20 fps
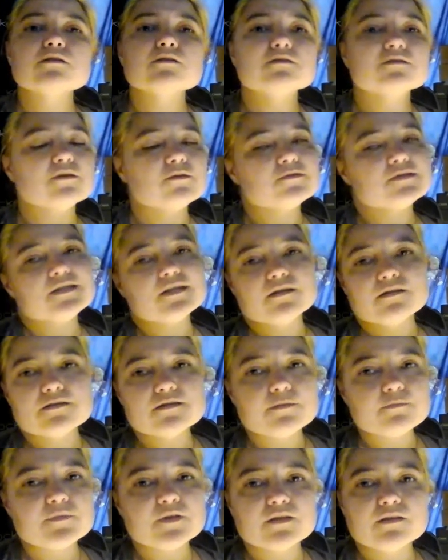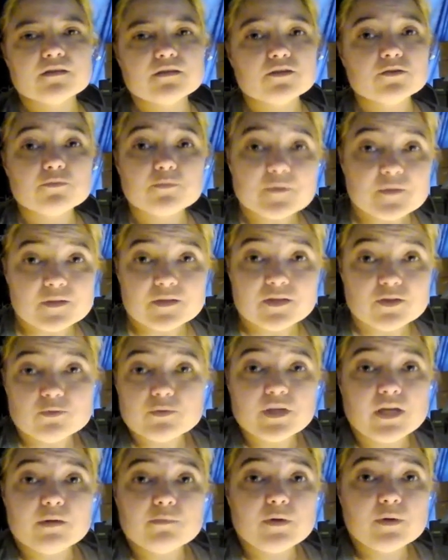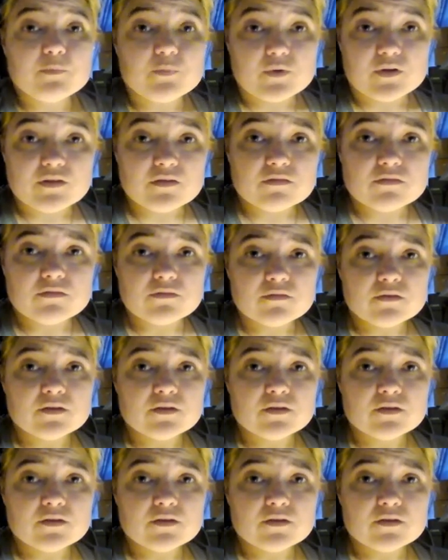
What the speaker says: don't say it's something that you came up with.